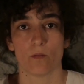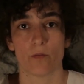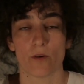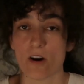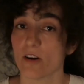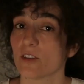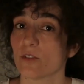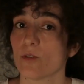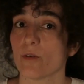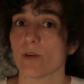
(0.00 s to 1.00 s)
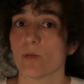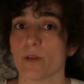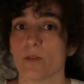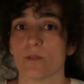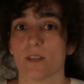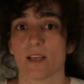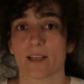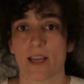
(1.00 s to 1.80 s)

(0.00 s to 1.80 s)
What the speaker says: For our tutorial, we're using a